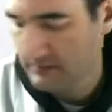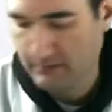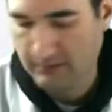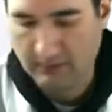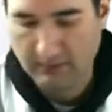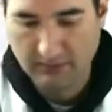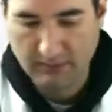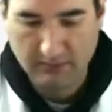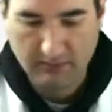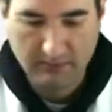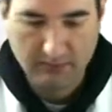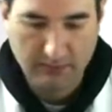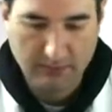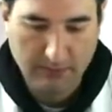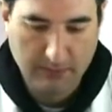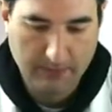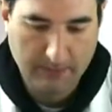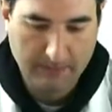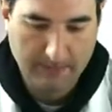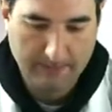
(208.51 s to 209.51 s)

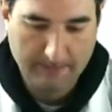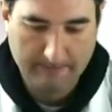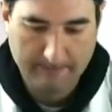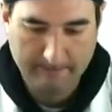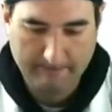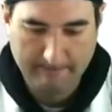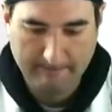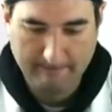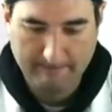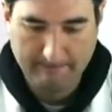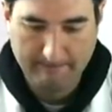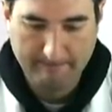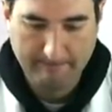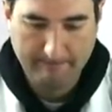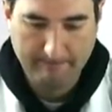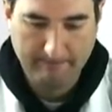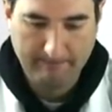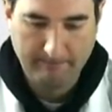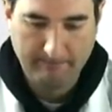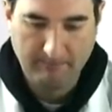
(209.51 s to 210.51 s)

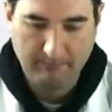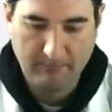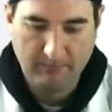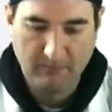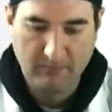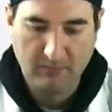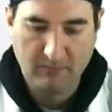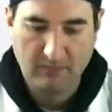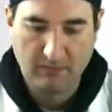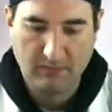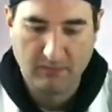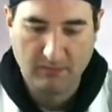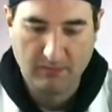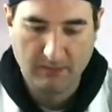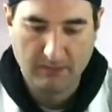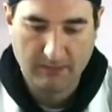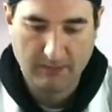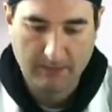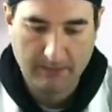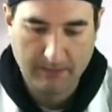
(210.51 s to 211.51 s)

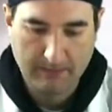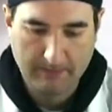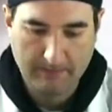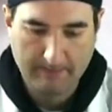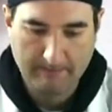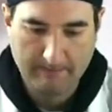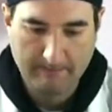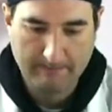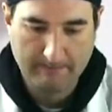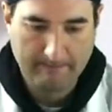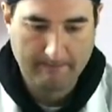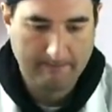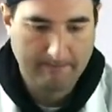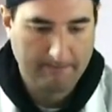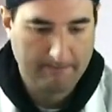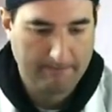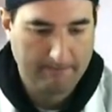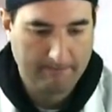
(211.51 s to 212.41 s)
(no one is talking)